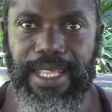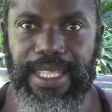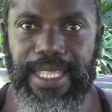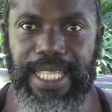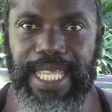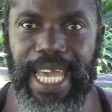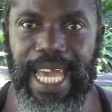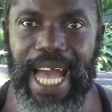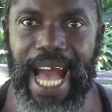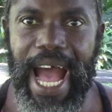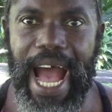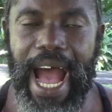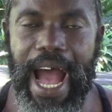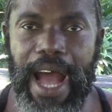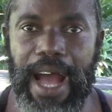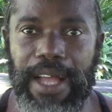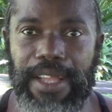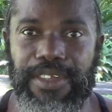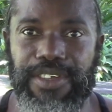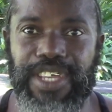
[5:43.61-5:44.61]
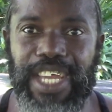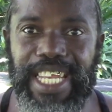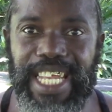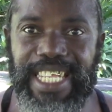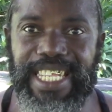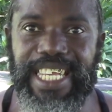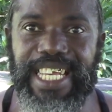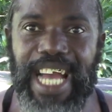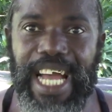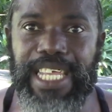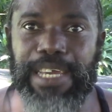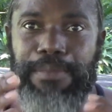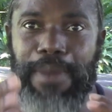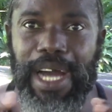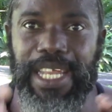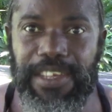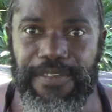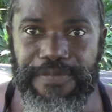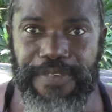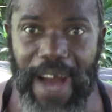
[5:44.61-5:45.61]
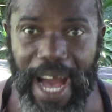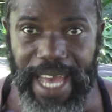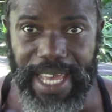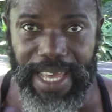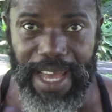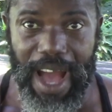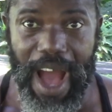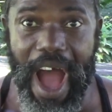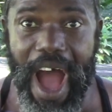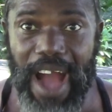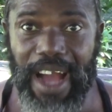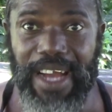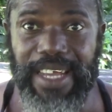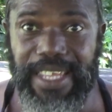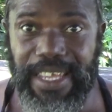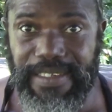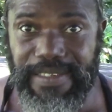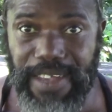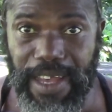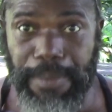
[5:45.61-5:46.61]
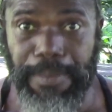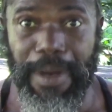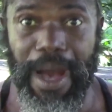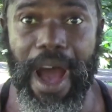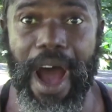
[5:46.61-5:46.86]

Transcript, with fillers: they are genetically modified organisms,